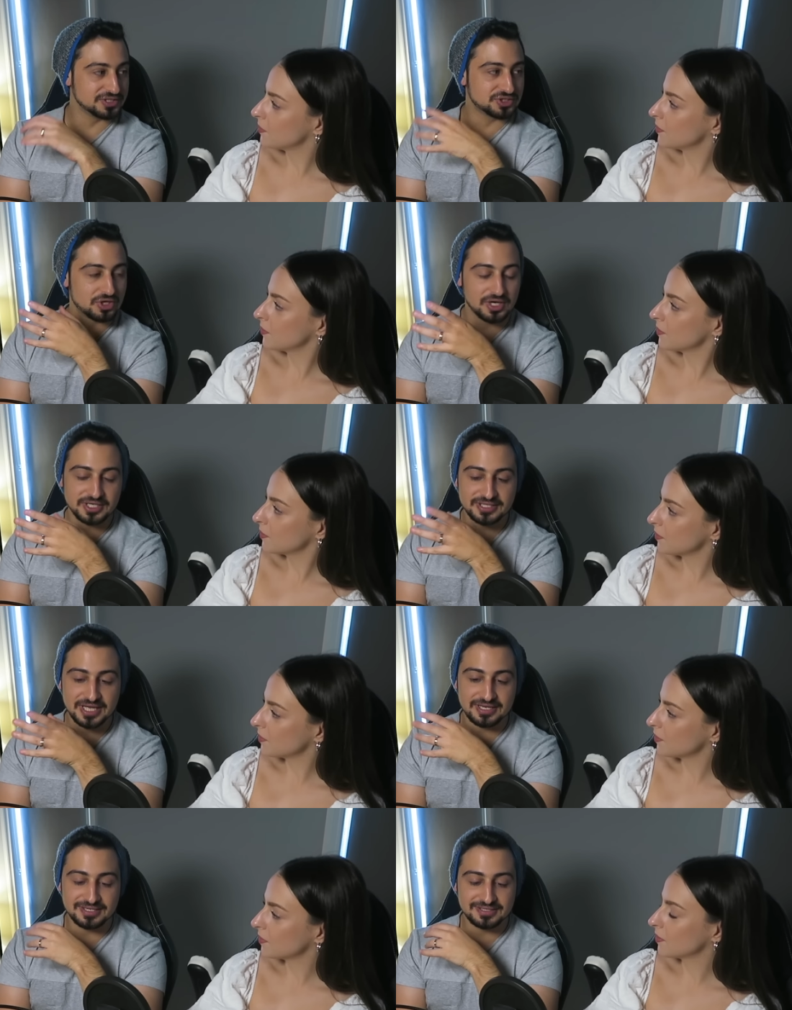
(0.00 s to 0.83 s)
Speaker 1: He's kind of
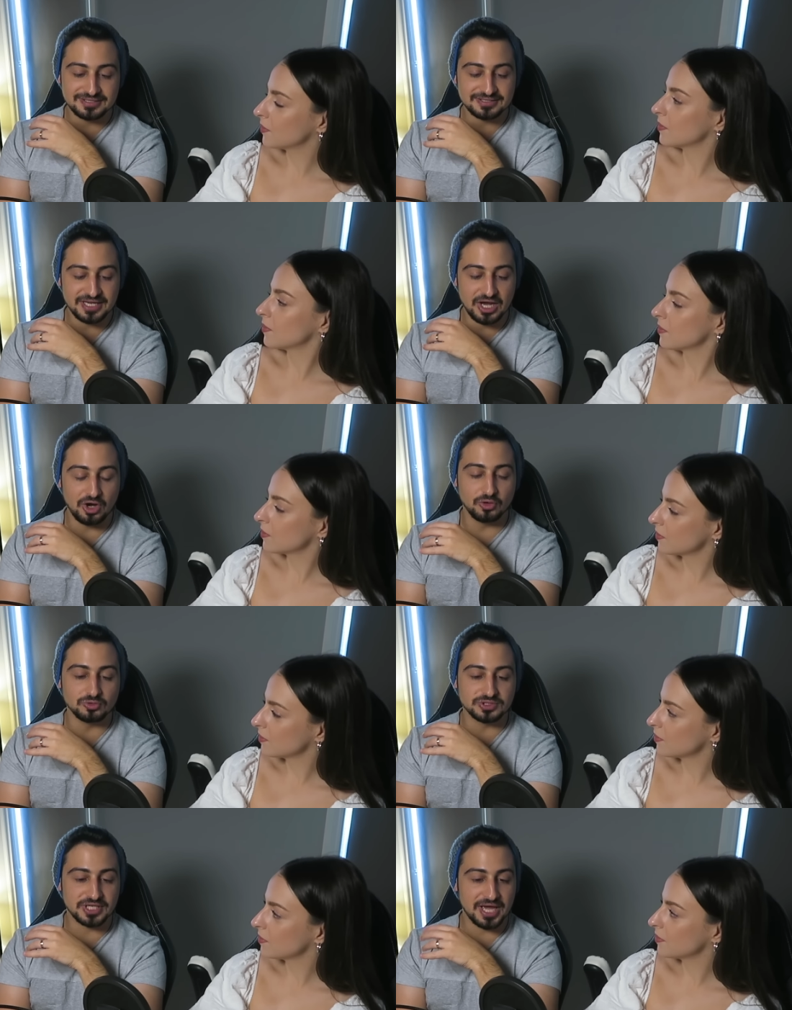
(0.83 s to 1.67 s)
that that
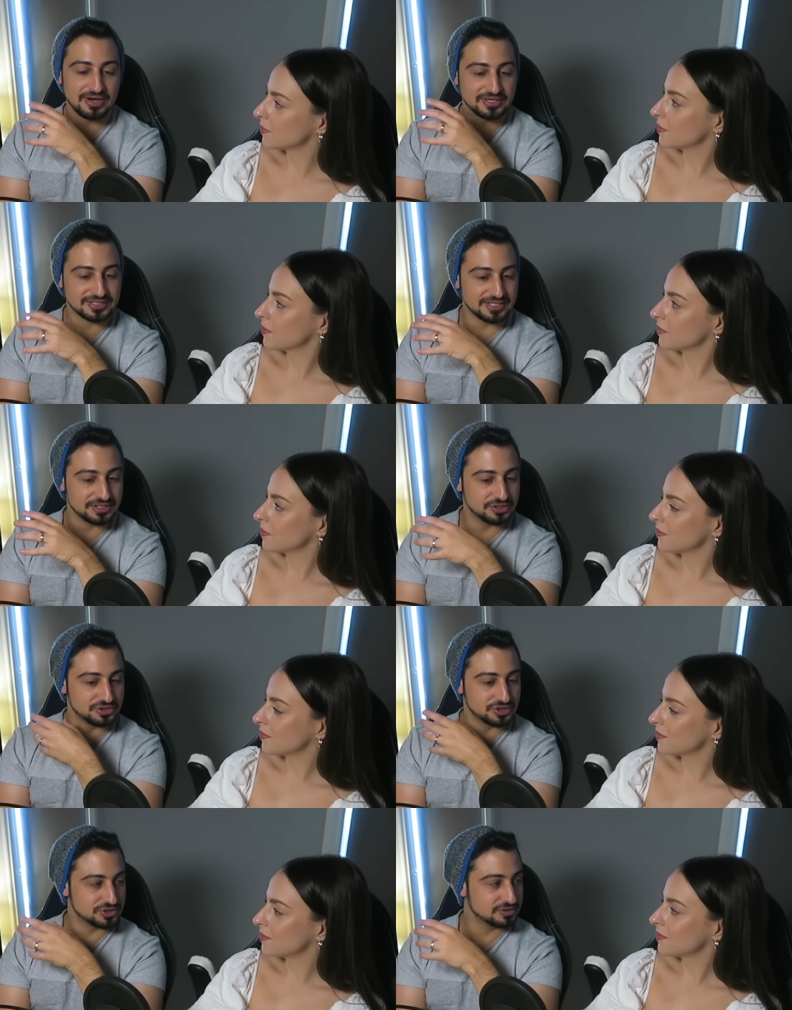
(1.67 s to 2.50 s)
old character
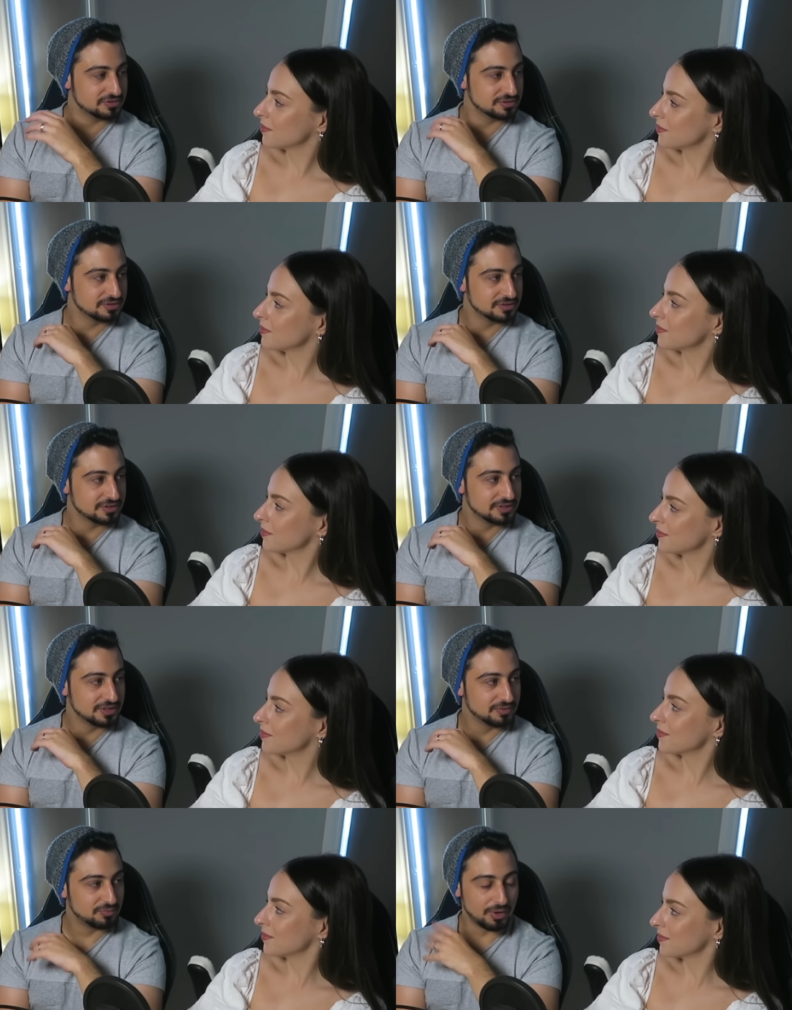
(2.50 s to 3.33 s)
you just
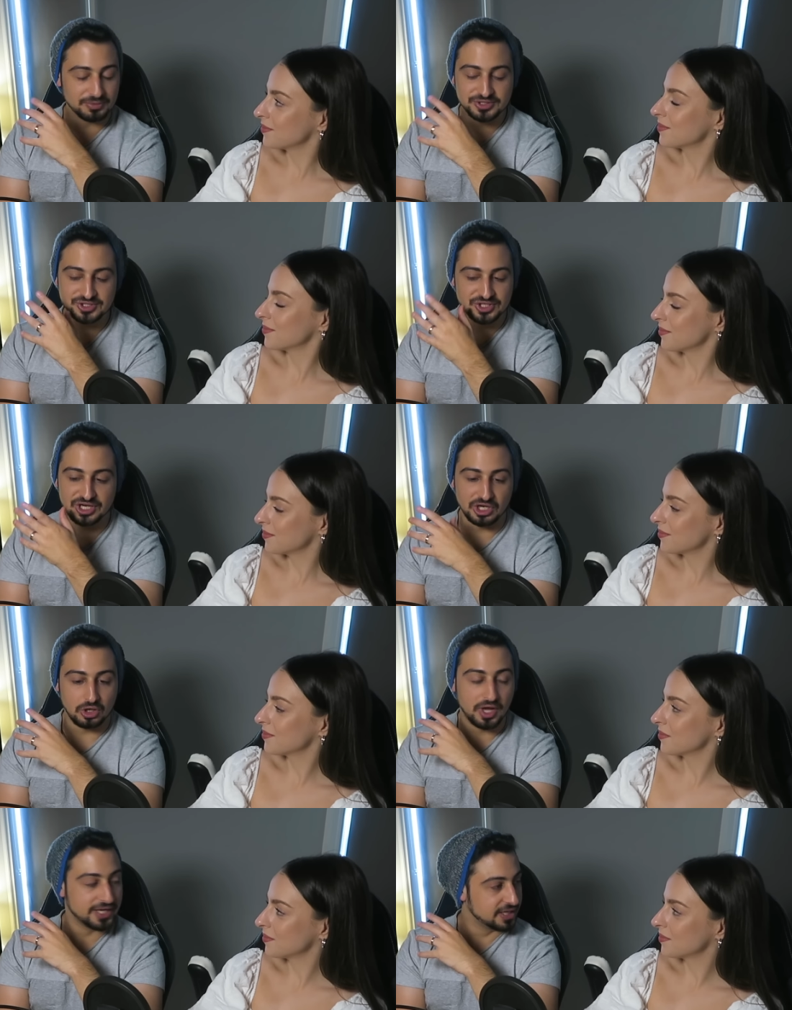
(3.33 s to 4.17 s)
probably just going
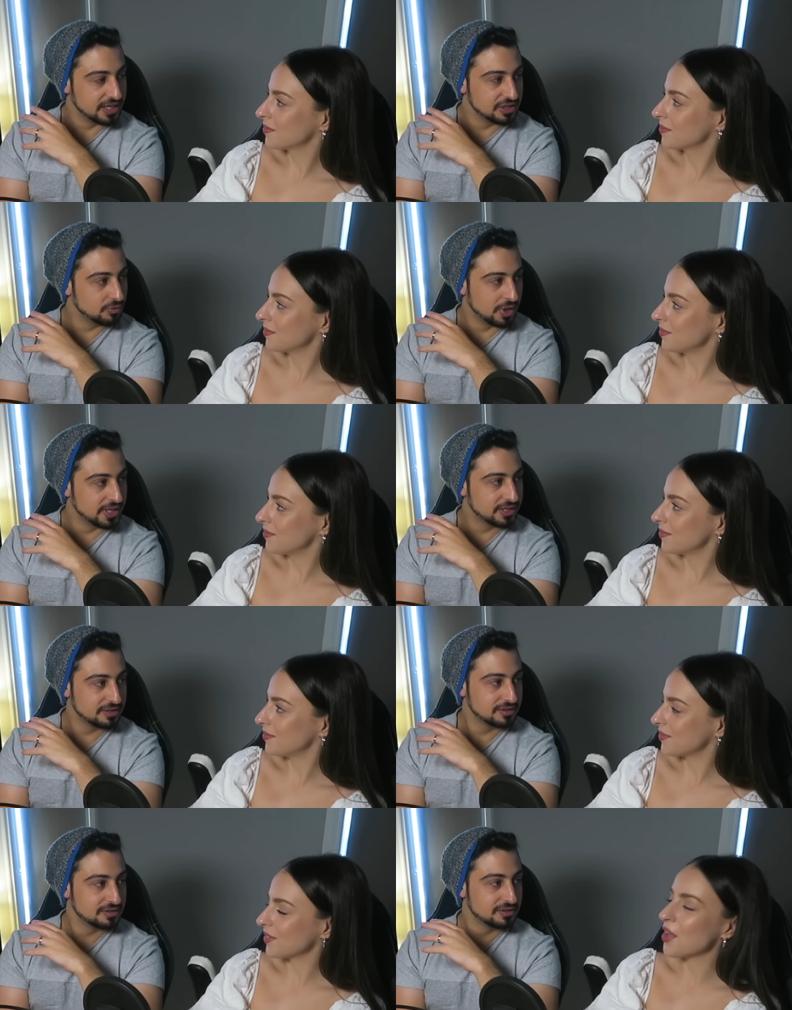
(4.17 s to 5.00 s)
to like anyway.
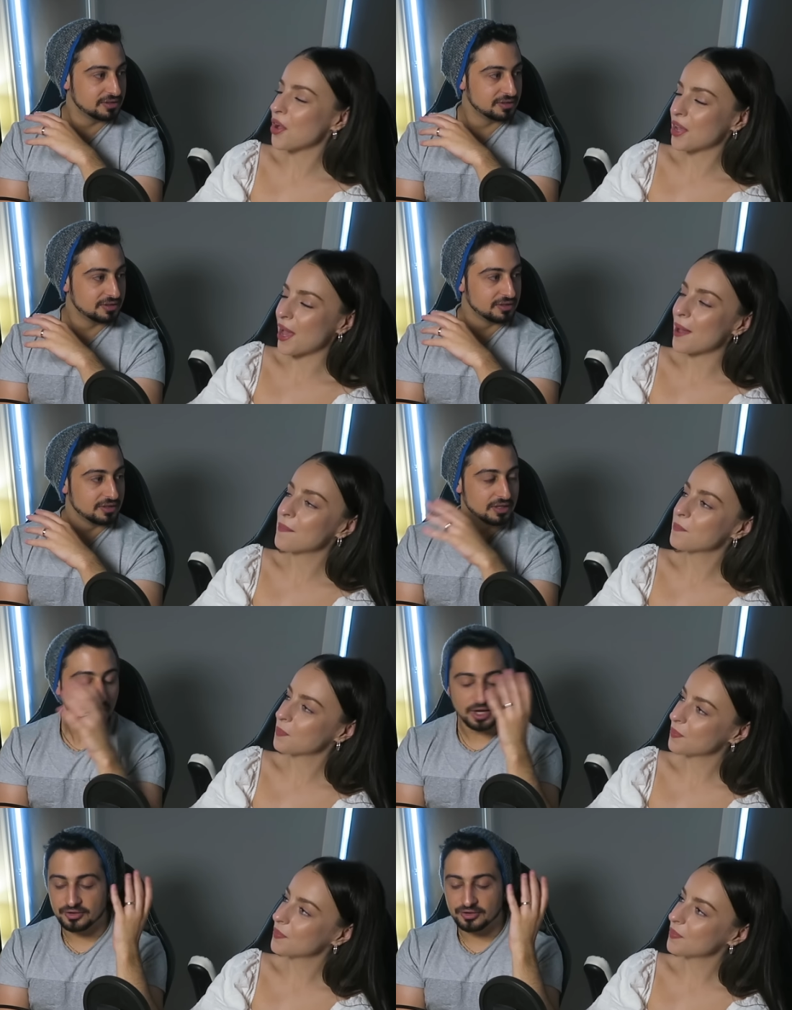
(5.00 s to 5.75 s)
Yeah, okay. I